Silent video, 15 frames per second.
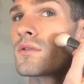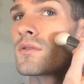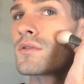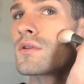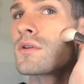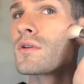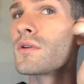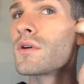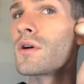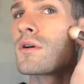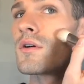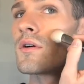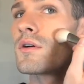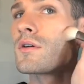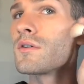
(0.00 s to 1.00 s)
So you
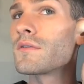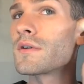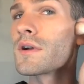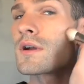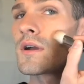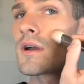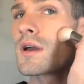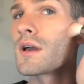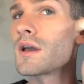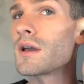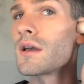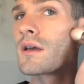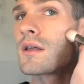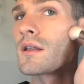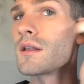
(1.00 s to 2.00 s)
go over it
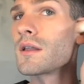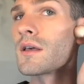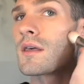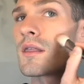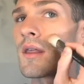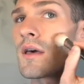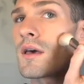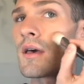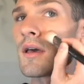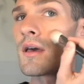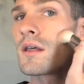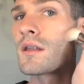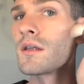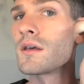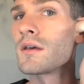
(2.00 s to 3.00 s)
like
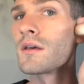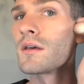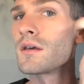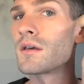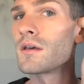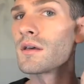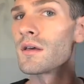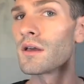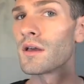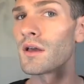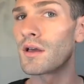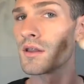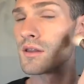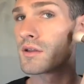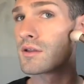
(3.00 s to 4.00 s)
that,
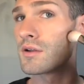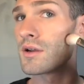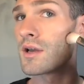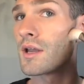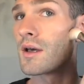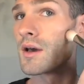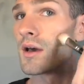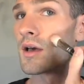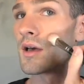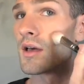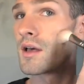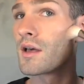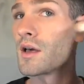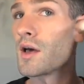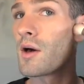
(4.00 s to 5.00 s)
and then you're gonna
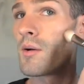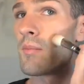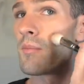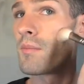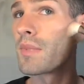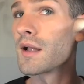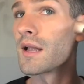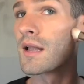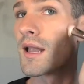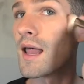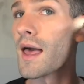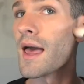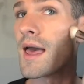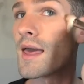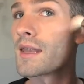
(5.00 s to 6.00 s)

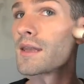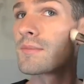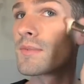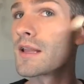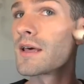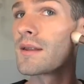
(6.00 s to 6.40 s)
blend,